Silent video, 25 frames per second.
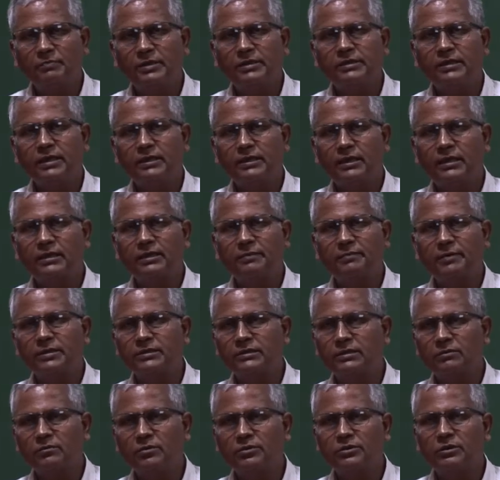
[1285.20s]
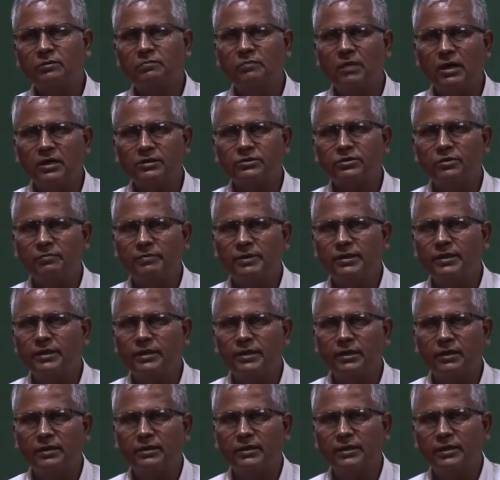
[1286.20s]
Basically that depends upon the mass of
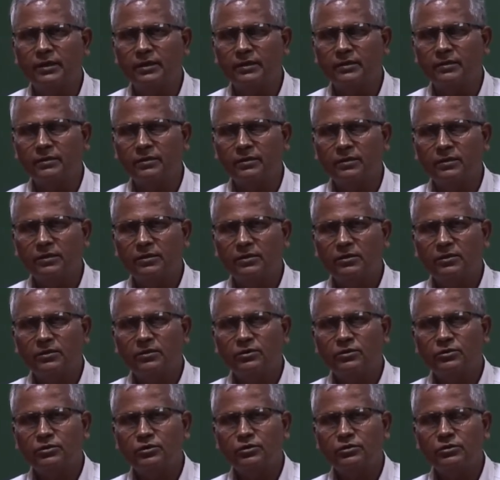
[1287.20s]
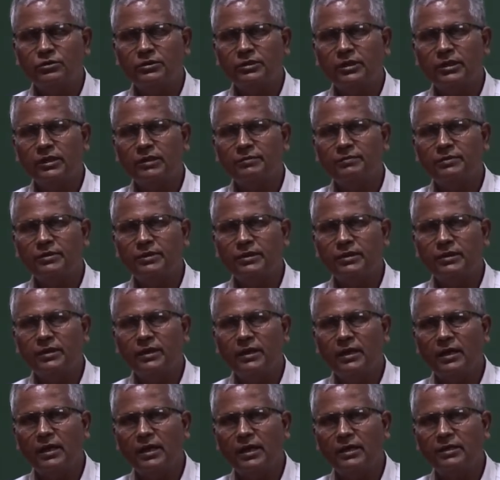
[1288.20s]
material there. If
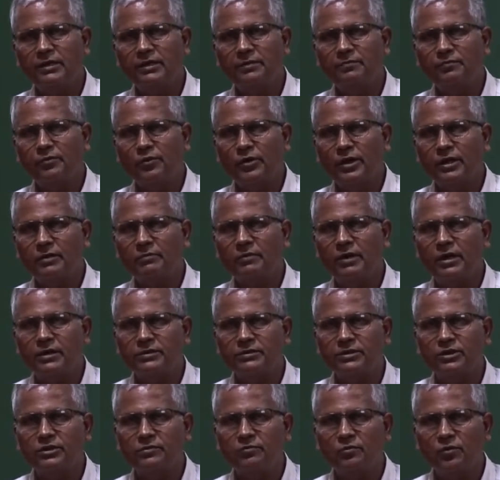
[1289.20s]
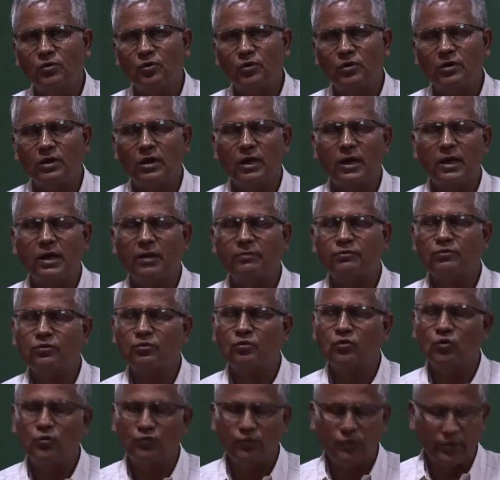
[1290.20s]
the entry point mass is more I have
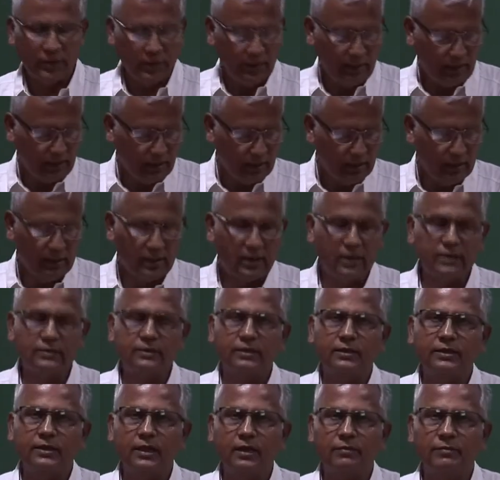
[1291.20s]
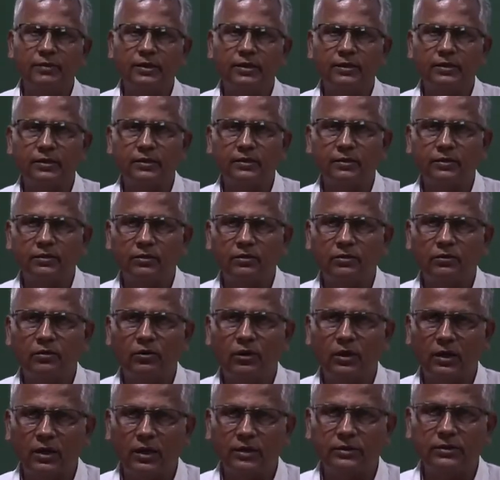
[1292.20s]
to go for a larger diameter
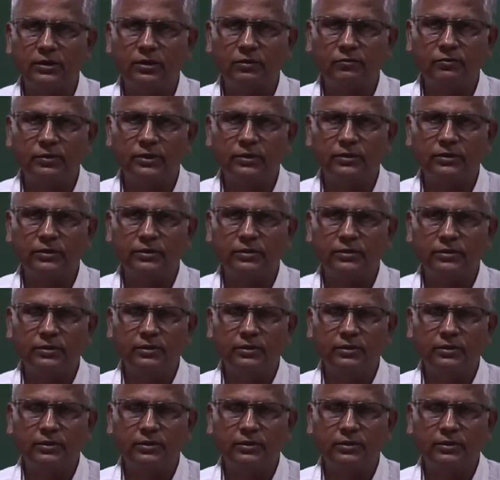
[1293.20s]
or larger width